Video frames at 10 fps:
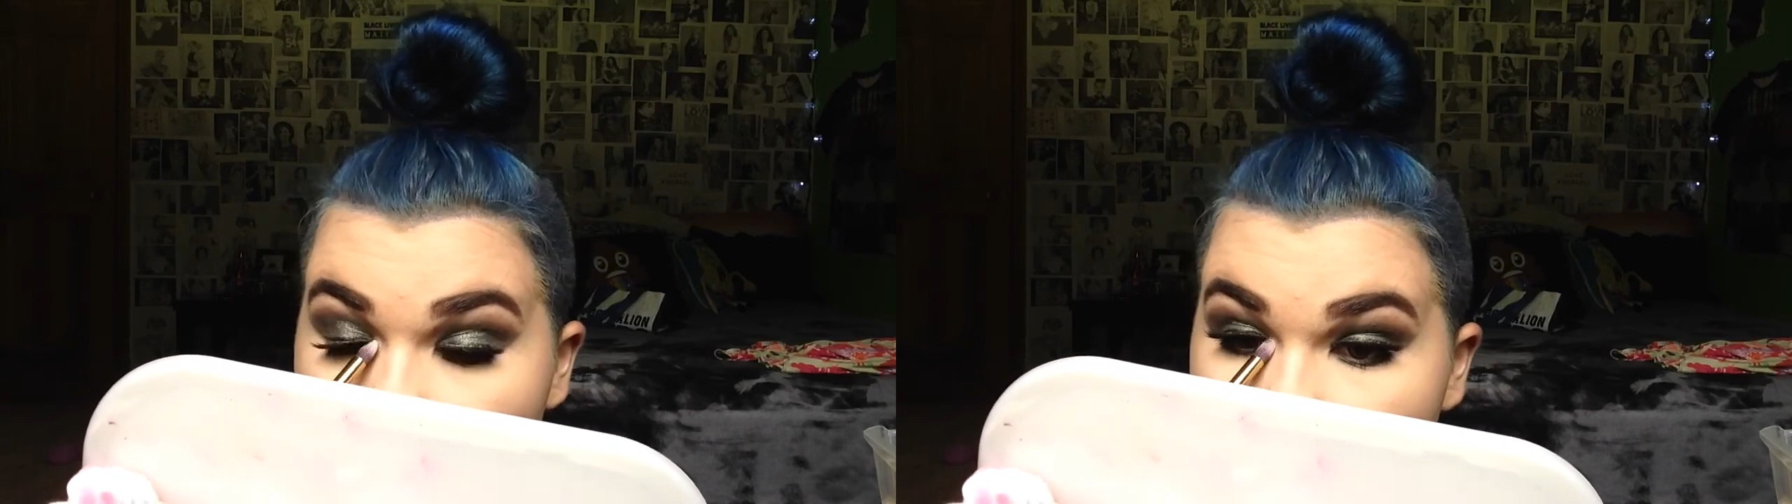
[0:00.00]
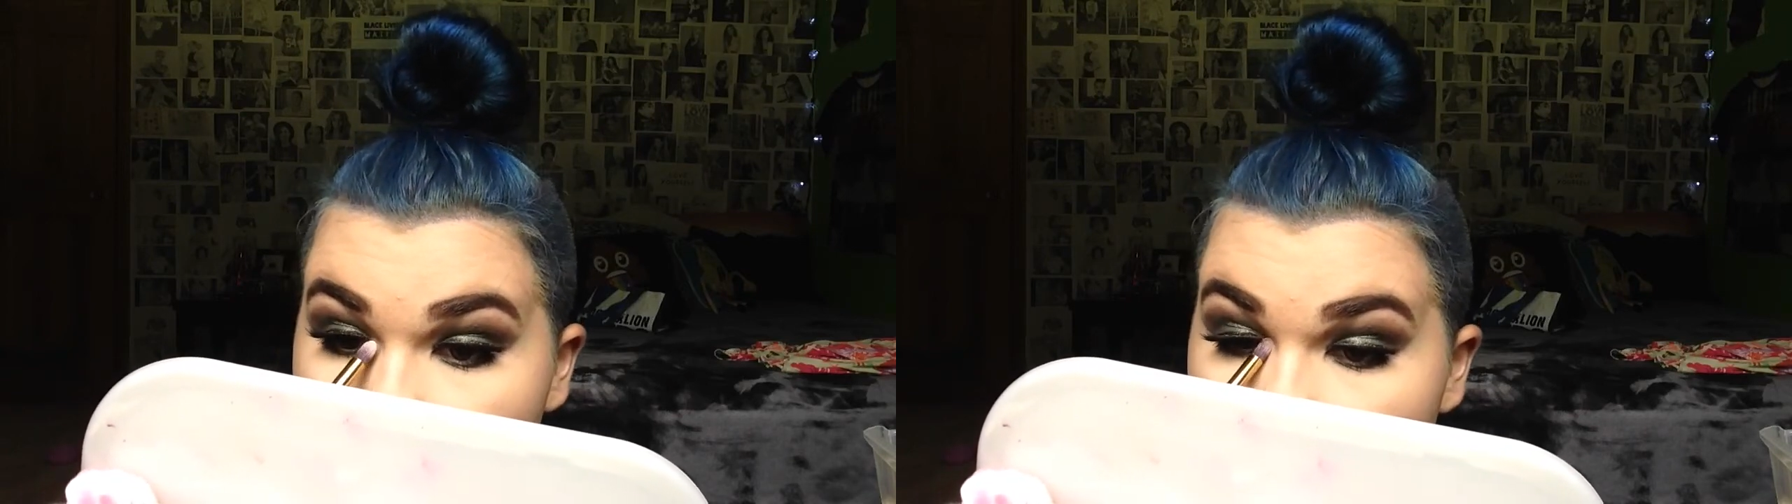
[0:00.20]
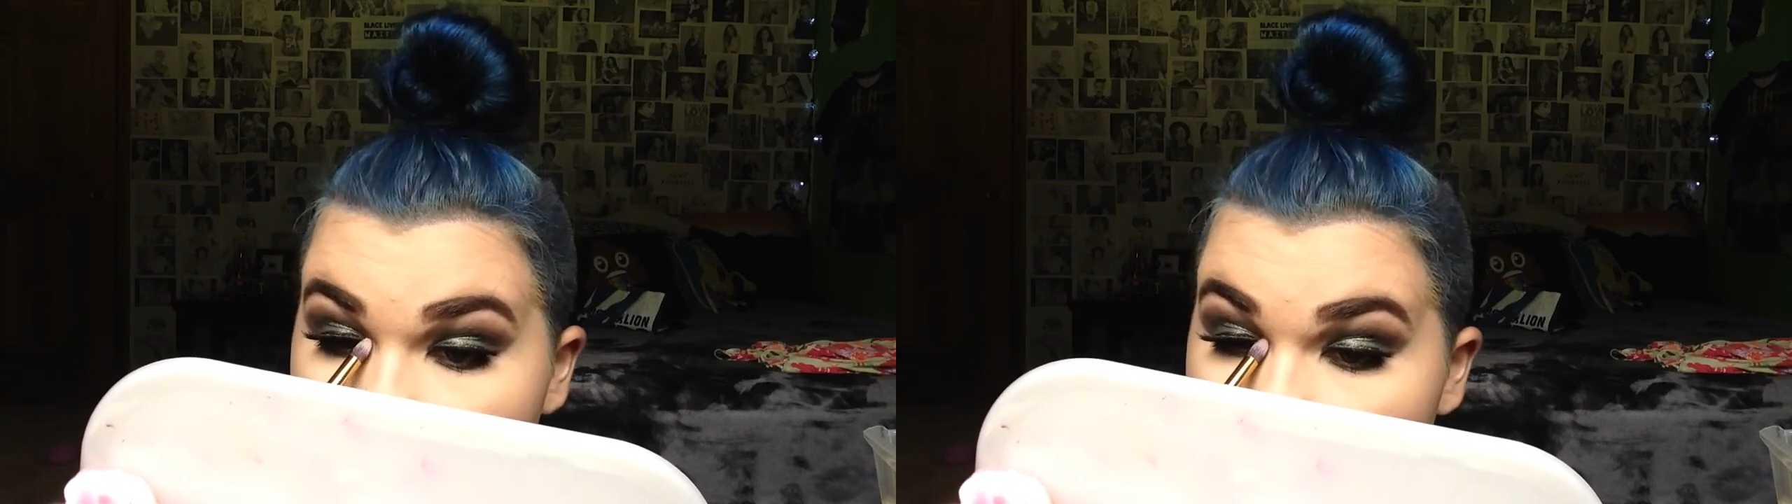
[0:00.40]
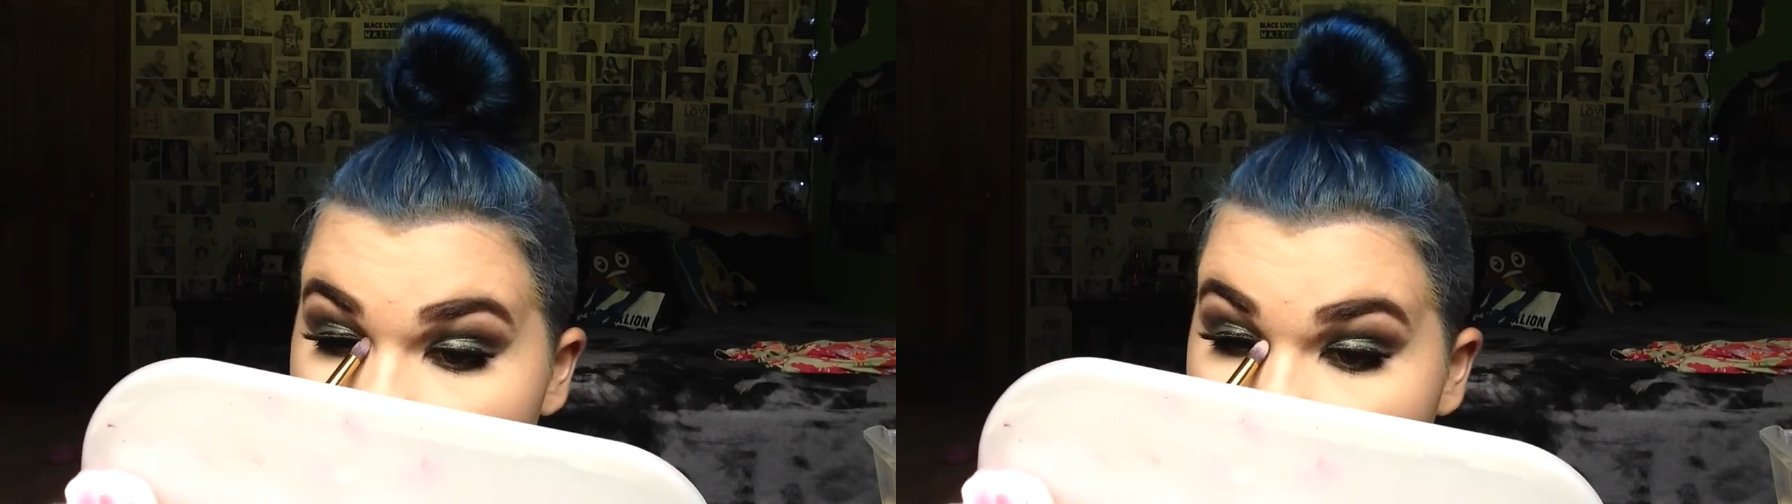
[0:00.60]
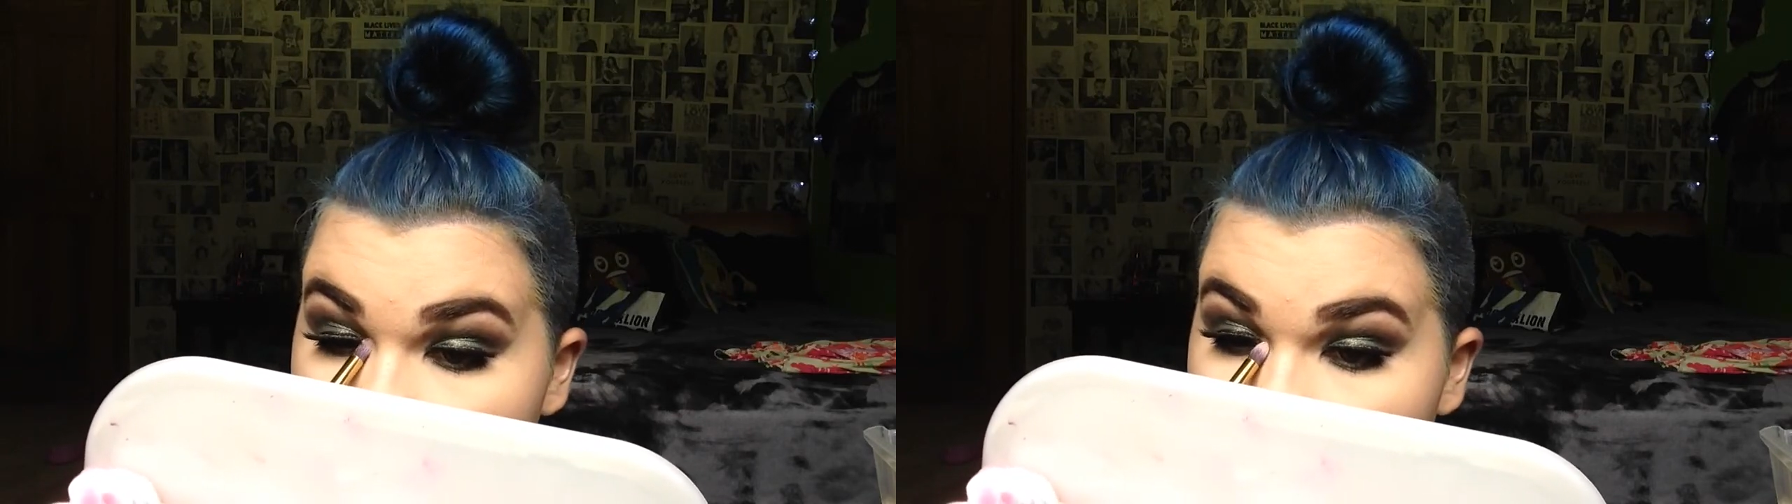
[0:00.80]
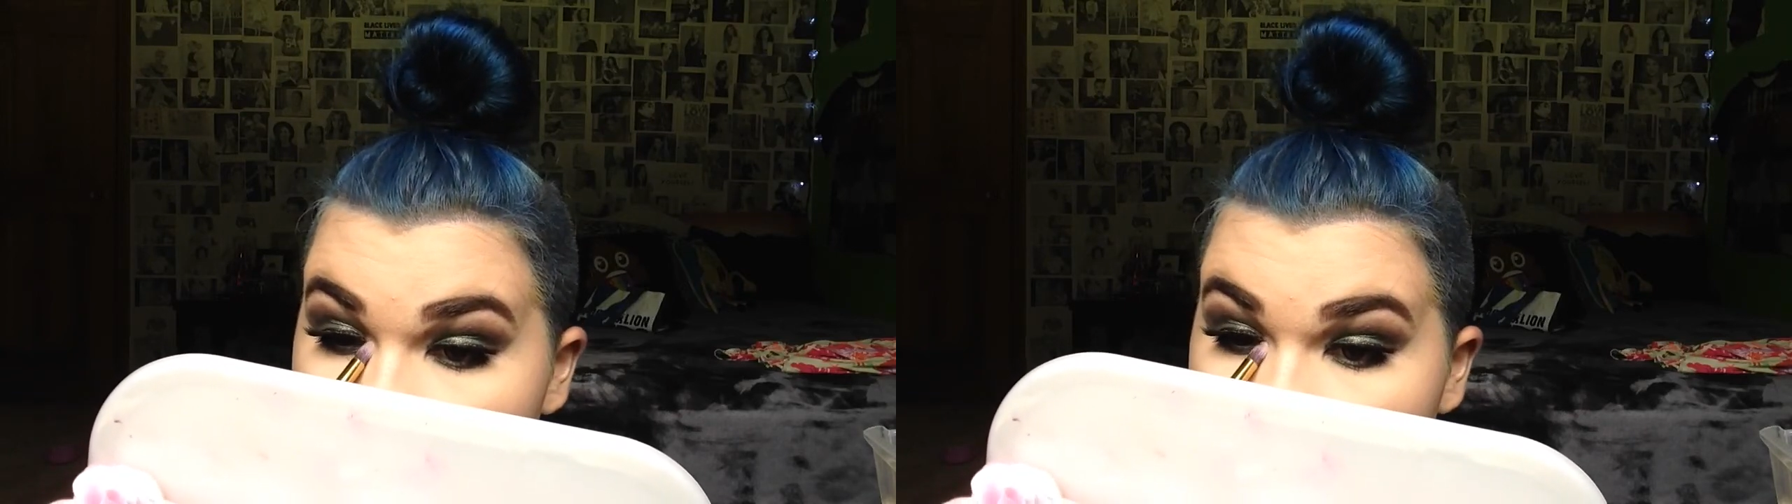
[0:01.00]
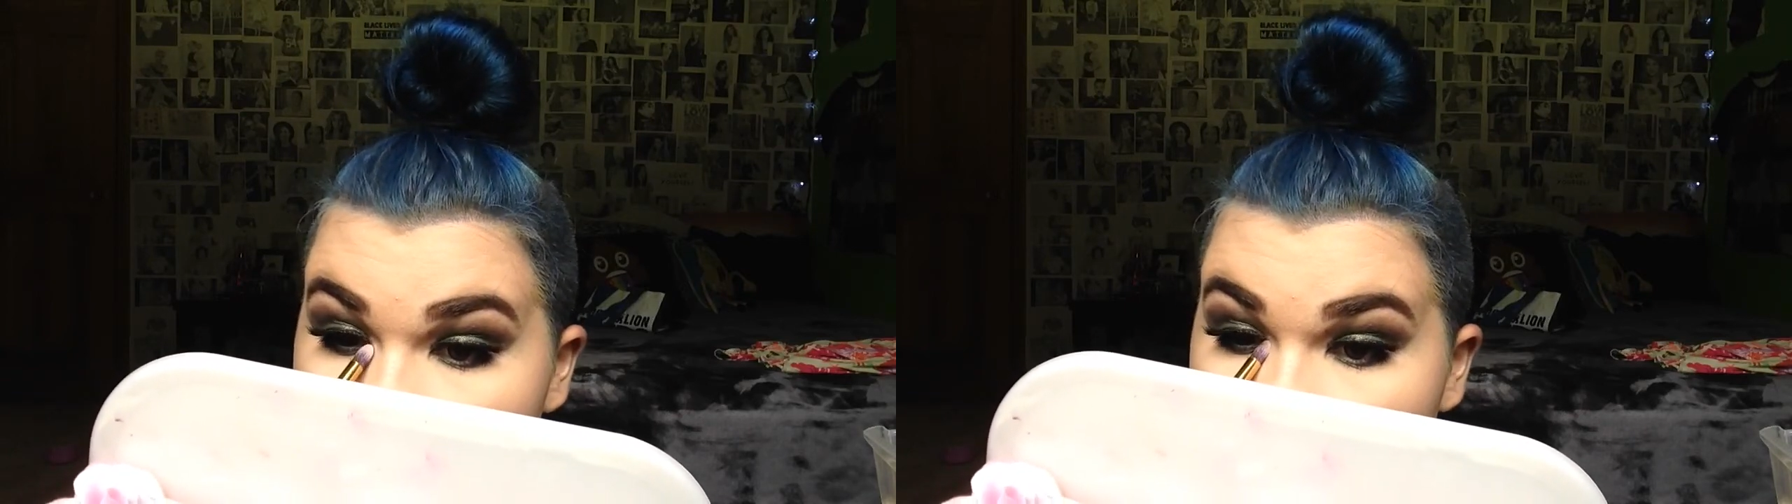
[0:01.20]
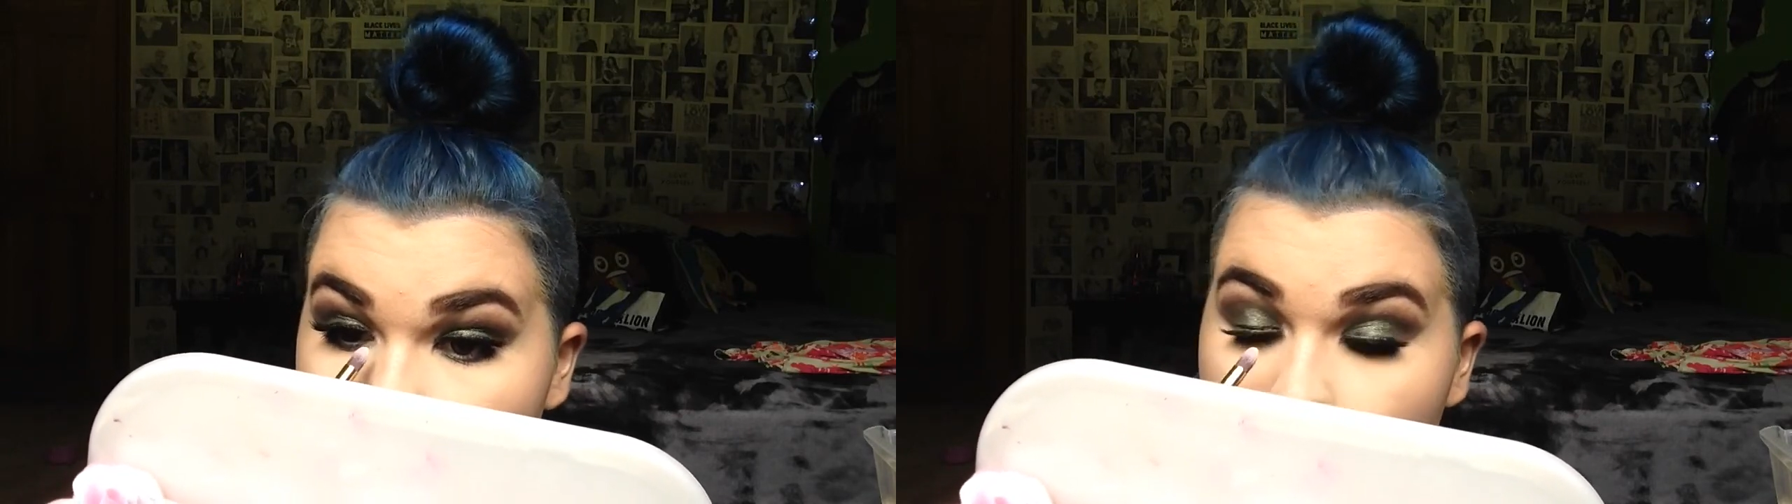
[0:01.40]
Anyway, I'm
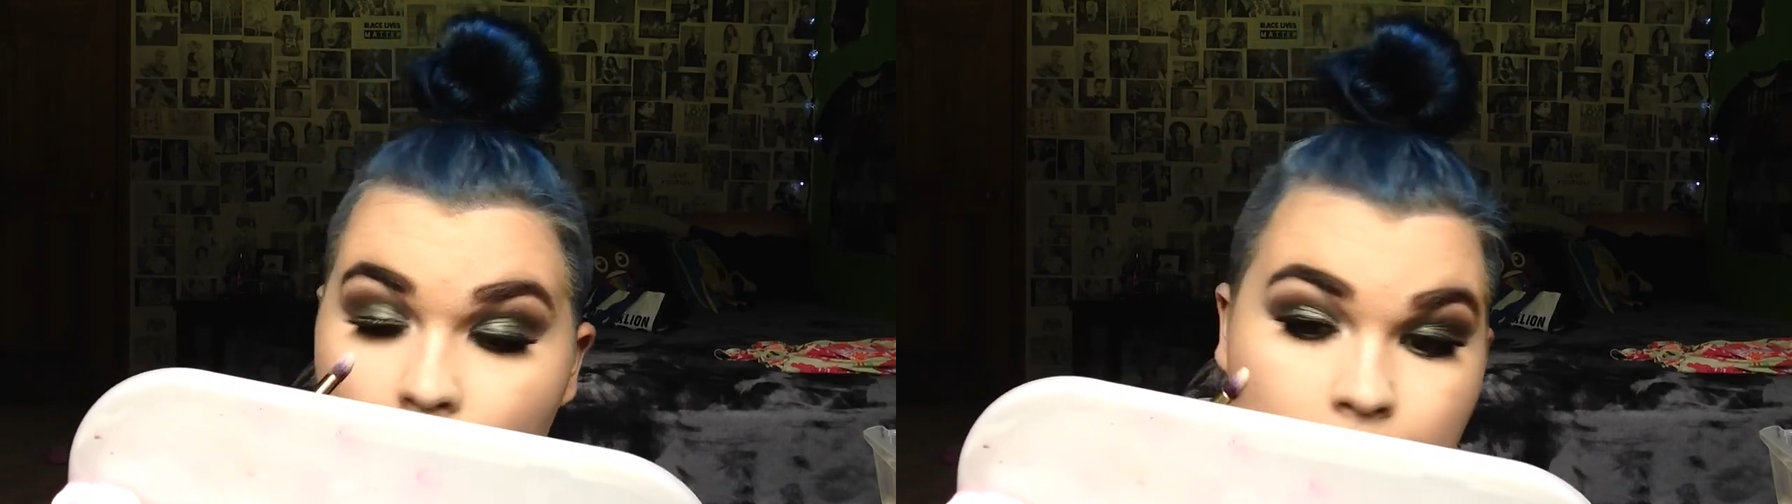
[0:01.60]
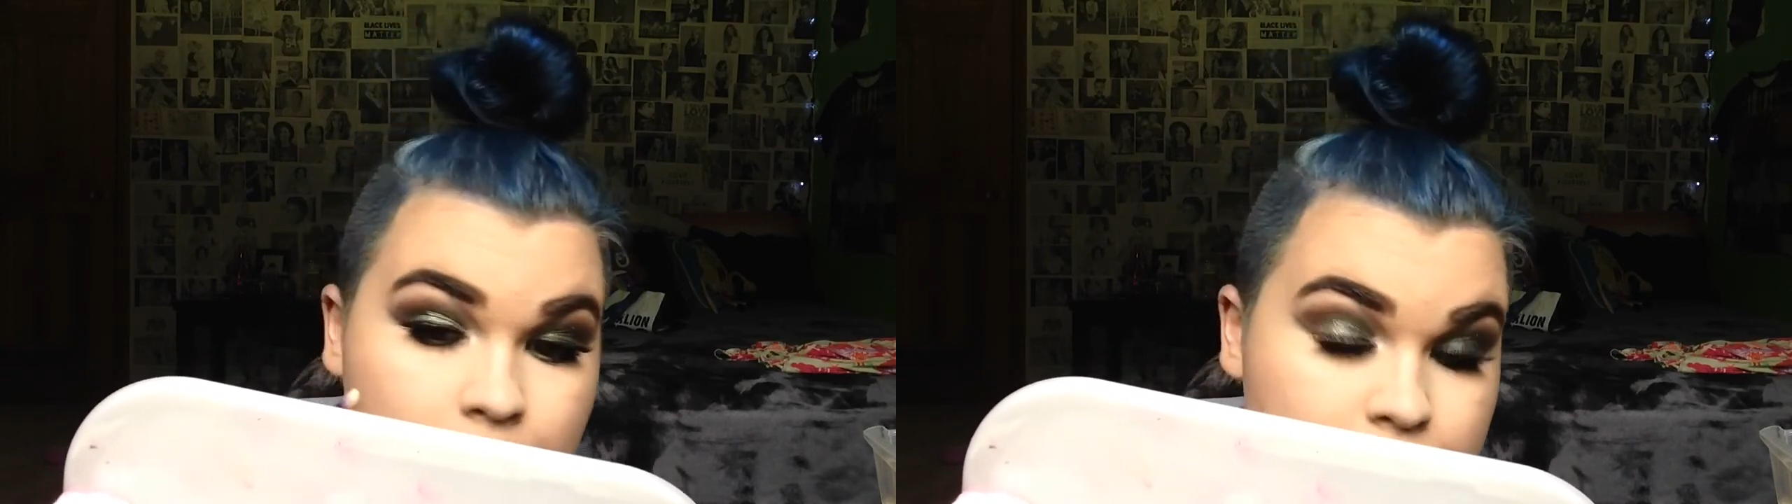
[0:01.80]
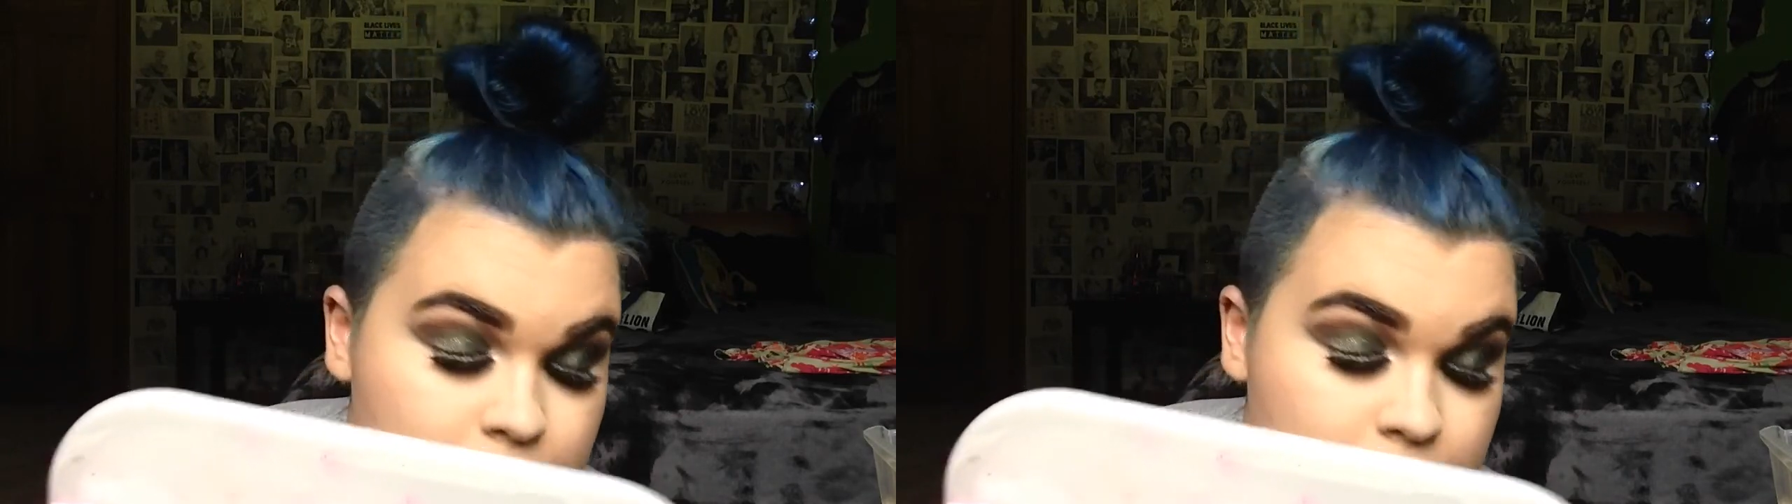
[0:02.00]
going to be using the